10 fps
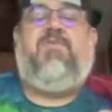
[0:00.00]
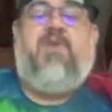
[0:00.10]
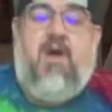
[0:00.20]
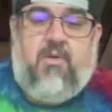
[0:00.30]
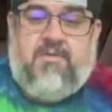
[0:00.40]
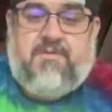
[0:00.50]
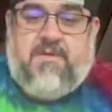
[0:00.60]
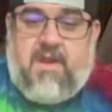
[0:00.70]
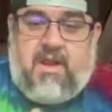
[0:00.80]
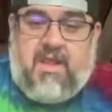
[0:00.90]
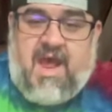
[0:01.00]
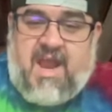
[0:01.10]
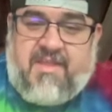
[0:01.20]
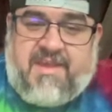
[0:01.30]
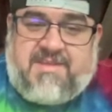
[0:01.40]
So, a
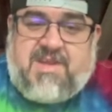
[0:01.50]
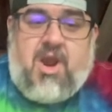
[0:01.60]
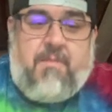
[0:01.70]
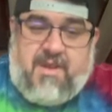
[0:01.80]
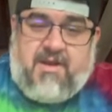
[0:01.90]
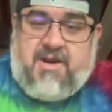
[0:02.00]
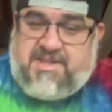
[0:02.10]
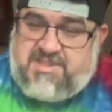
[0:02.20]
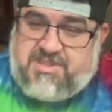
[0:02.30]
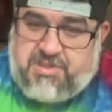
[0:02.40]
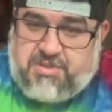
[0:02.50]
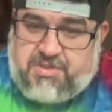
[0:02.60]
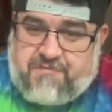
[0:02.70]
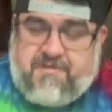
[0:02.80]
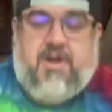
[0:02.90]
lot of these are bigger
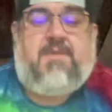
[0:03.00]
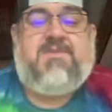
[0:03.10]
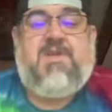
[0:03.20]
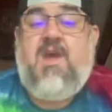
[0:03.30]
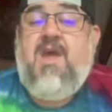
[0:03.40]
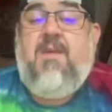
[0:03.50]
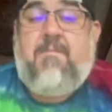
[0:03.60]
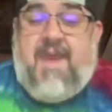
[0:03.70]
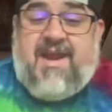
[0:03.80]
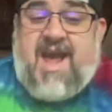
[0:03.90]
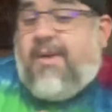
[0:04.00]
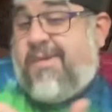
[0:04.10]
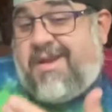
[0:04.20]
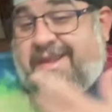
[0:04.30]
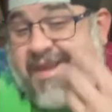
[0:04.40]
institutional firms. May not
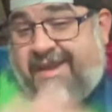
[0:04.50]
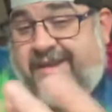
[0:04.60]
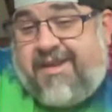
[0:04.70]
really,